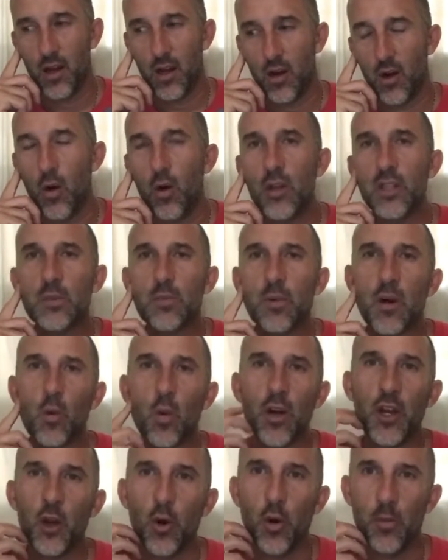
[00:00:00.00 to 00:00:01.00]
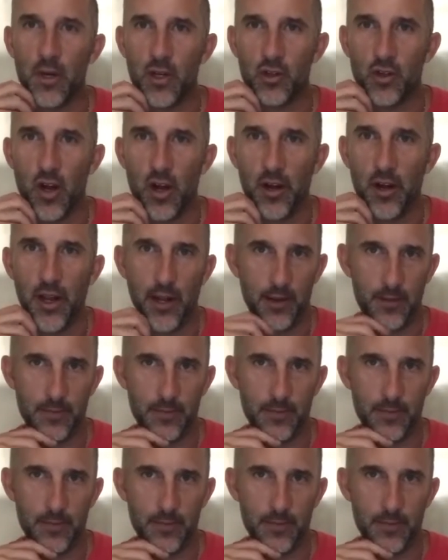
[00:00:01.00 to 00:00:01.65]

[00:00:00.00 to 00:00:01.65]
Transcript: Holy Spirit, what do you want me to draw today?